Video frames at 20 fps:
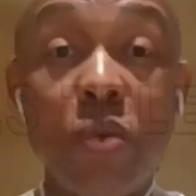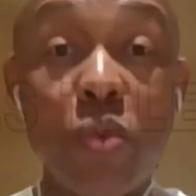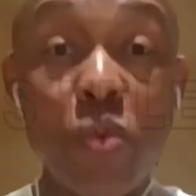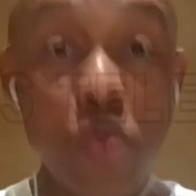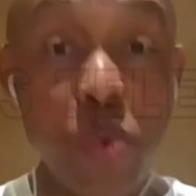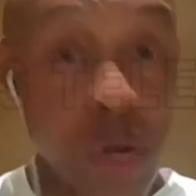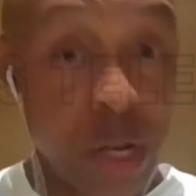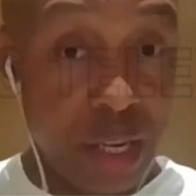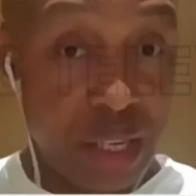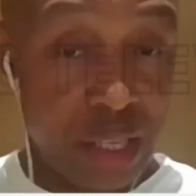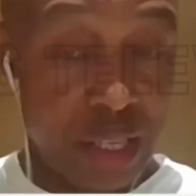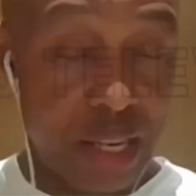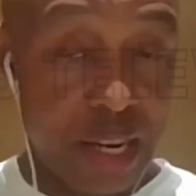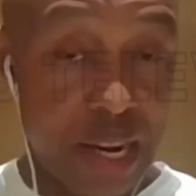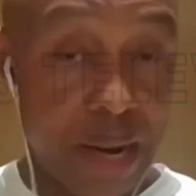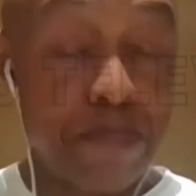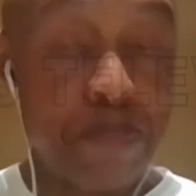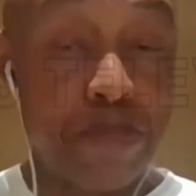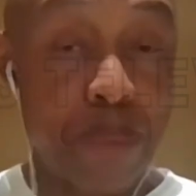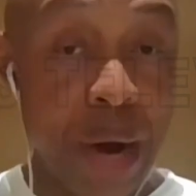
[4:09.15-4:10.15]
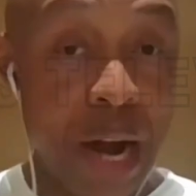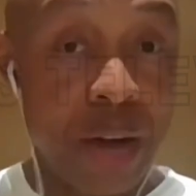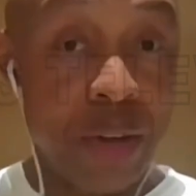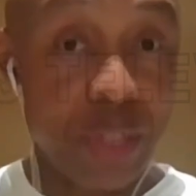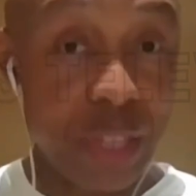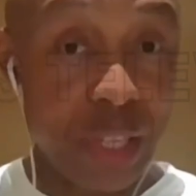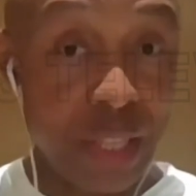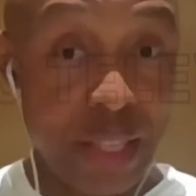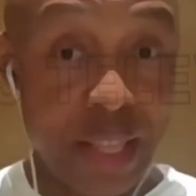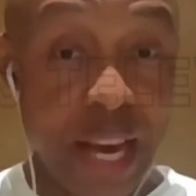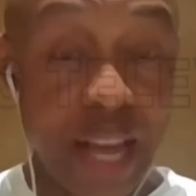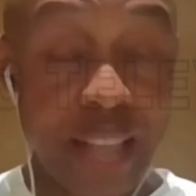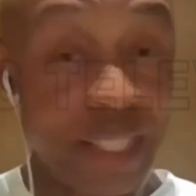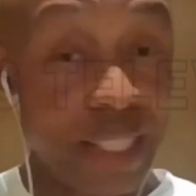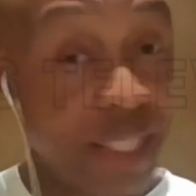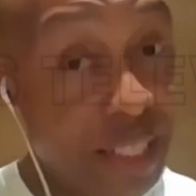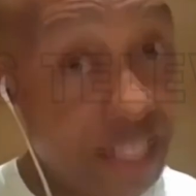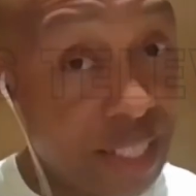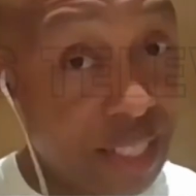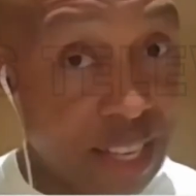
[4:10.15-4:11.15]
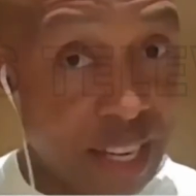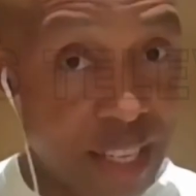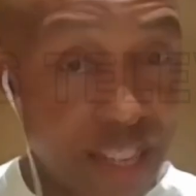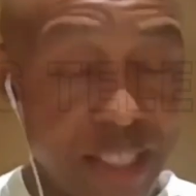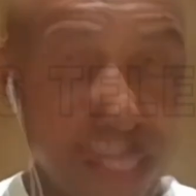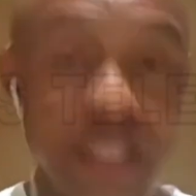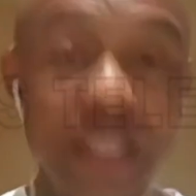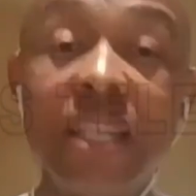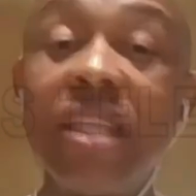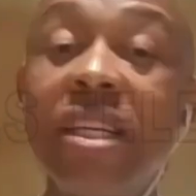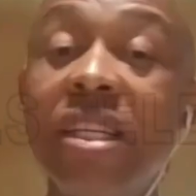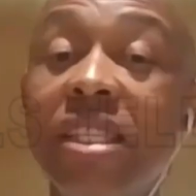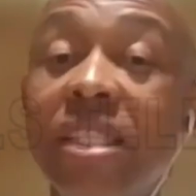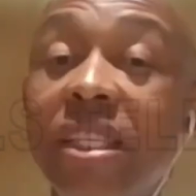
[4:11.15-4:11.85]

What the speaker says: a word about that. Instead,